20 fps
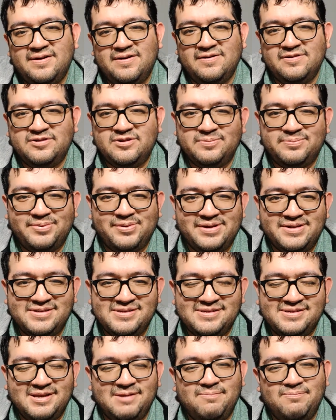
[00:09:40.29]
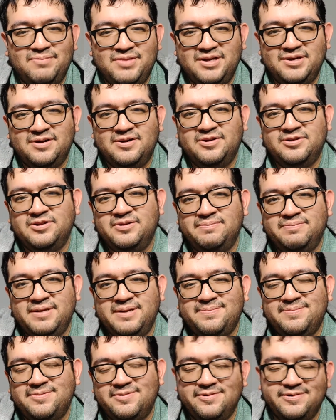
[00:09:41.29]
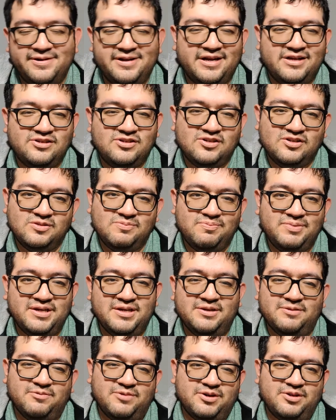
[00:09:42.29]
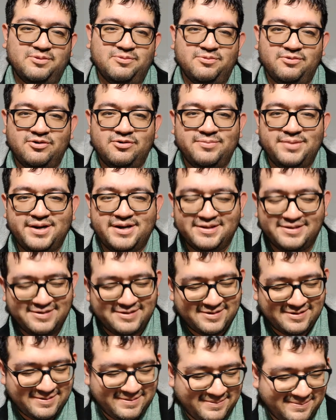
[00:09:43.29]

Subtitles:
other places and meet other people, not just being with robots.